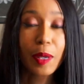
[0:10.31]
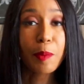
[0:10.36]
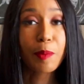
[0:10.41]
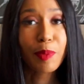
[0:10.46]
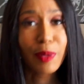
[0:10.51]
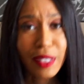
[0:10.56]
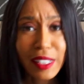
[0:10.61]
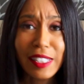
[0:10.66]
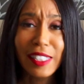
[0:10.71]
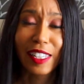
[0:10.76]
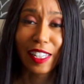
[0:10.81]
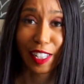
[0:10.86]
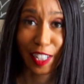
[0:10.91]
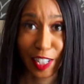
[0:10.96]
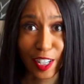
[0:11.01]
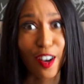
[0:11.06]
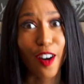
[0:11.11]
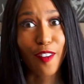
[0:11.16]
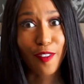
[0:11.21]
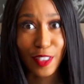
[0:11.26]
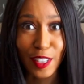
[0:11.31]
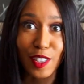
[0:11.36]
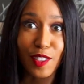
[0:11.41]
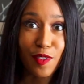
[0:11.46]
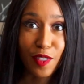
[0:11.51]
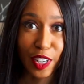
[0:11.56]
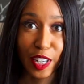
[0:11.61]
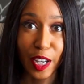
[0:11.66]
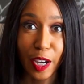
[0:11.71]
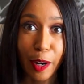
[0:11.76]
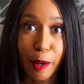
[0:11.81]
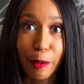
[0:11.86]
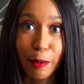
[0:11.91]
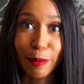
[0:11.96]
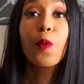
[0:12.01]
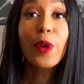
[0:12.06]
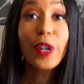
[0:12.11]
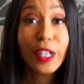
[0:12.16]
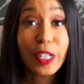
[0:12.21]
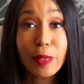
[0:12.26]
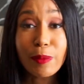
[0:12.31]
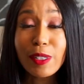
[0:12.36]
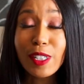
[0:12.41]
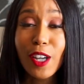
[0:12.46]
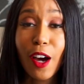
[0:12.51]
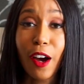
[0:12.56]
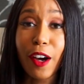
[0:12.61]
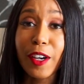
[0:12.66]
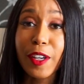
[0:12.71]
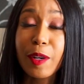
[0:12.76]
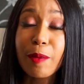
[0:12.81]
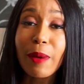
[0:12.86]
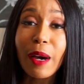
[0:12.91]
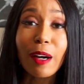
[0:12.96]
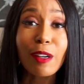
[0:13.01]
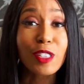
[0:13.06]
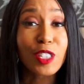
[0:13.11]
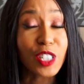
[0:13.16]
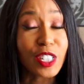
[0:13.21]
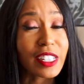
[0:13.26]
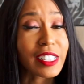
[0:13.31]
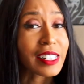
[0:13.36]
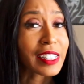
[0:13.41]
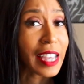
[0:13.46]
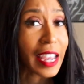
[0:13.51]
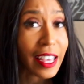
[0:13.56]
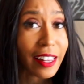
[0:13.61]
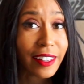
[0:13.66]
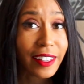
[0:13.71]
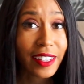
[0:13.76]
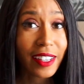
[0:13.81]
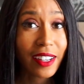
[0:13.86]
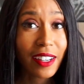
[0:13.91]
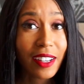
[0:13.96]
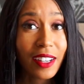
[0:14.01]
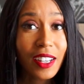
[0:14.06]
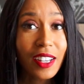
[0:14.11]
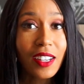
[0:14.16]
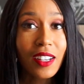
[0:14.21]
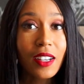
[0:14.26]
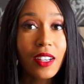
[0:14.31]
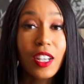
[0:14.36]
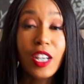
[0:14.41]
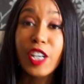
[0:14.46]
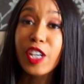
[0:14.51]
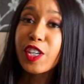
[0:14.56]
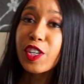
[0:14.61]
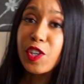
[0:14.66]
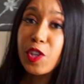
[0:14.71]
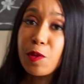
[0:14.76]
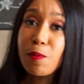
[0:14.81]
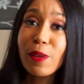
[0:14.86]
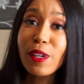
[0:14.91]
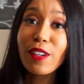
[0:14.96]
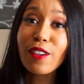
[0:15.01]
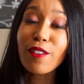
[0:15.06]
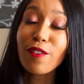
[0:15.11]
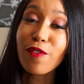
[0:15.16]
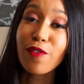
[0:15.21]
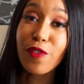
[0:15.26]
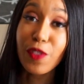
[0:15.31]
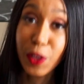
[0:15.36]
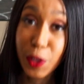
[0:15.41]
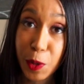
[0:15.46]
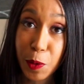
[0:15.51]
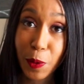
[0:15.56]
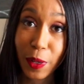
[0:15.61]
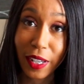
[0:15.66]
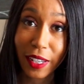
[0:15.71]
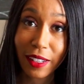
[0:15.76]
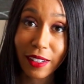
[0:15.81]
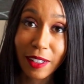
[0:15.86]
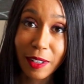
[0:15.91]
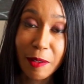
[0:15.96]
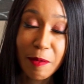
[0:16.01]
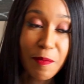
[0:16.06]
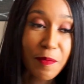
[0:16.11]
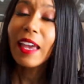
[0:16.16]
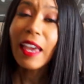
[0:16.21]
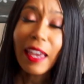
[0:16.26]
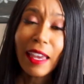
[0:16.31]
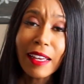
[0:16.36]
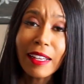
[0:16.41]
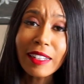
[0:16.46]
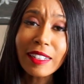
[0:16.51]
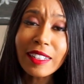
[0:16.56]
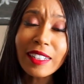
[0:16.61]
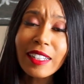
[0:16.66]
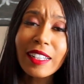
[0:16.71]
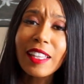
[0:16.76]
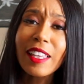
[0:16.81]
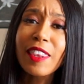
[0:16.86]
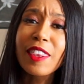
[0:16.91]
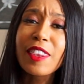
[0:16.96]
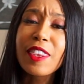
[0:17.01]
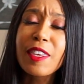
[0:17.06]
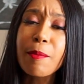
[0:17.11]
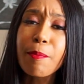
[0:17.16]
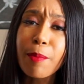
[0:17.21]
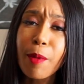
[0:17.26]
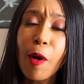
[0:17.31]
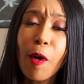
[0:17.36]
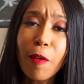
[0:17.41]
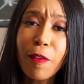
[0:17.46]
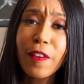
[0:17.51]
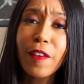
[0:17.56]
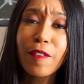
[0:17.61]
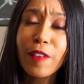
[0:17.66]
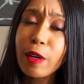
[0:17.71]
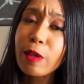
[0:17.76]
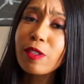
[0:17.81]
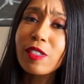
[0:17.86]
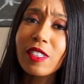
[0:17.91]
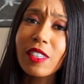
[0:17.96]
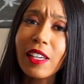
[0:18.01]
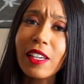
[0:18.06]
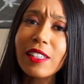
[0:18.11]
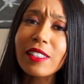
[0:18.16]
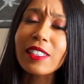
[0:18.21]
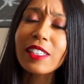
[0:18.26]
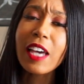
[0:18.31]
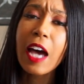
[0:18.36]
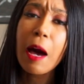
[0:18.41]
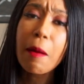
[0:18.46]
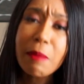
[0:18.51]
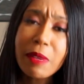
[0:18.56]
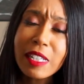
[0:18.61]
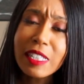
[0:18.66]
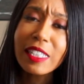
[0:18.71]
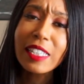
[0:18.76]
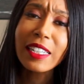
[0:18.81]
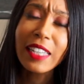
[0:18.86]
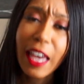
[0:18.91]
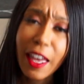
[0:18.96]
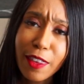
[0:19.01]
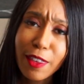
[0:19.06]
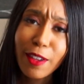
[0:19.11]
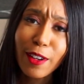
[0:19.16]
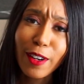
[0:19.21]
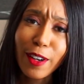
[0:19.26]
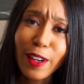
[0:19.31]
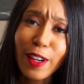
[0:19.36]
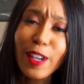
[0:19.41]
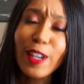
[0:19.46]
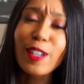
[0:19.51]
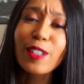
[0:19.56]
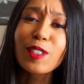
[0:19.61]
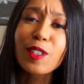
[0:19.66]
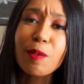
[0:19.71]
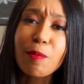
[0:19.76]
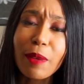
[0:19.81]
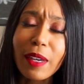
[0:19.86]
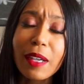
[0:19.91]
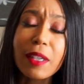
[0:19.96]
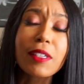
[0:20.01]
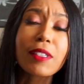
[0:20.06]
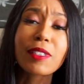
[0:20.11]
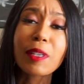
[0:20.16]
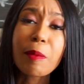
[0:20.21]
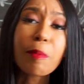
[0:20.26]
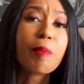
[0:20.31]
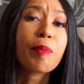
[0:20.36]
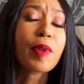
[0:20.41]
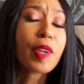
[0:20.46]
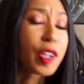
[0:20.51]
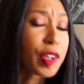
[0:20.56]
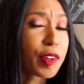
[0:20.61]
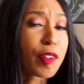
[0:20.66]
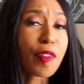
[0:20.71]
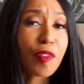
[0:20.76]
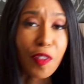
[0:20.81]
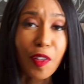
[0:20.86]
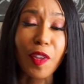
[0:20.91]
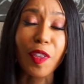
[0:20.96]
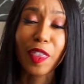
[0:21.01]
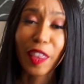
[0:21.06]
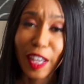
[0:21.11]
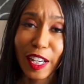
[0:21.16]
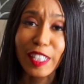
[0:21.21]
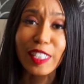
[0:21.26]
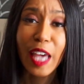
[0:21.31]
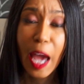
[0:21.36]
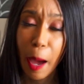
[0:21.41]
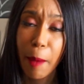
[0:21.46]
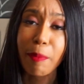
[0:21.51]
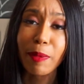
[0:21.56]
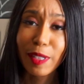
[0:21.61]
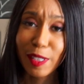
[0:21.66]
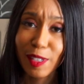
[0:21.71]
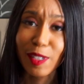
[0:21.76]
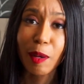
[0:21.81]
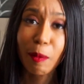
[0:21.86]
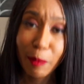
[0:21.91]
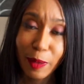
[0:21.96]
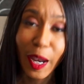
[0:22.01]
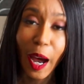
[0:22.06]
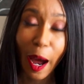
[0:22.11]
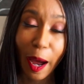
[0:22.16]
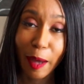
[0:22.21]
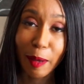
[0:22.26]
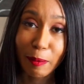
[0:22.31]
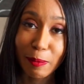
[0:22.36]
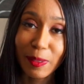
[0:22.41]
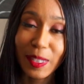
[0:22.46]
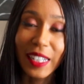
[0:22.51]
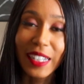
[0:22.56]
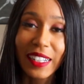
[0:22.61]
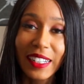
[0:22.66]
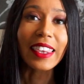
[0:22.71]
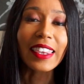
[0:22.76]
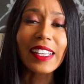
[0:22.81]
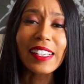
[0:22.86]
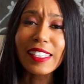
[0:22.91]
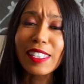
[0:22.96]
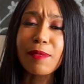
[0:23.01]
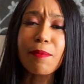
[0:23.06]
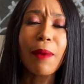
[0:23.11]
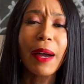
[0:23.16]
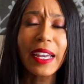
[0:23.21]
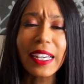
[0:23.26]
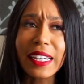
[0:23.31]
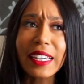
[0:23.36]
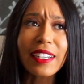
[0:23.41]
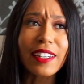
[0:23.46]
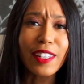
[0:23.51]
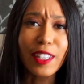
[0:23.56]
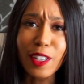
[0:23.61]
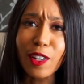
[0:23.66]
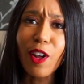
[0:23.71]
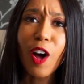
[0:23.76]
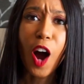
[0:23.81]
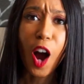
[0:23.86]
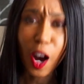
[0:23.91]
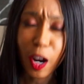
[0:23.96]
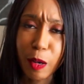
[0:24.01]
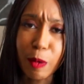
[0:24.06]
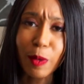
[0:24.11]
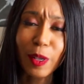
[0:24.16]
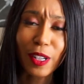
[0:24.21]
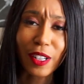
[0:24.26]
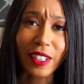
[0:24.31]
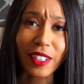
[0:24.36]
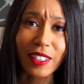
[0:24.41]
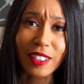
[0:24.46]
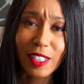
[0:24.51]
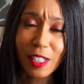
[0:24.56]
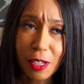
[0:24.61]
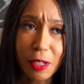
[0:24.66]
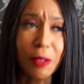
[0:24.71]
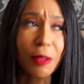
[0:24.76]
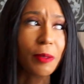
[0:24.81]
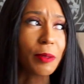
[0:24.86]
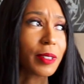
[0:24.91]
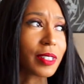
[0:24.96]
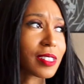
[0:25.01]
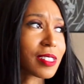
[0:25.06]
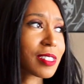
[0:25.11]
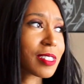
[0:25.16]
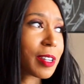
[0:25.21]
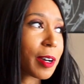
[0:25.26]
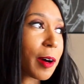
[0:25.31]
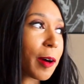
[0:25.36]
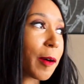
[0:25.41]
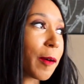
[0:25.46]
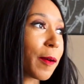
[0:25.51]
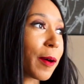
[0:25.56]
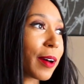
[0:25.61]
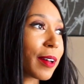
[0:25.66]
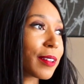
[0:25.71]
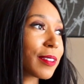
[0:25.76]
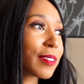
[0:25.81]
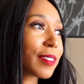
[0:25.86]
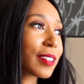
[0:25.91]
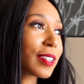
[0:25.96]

please click off this video. We're gonna be talking about genitalia, human fluid, and the both of those things coming together to make some beautiful things happen sometimes. This might get a little awkward too, so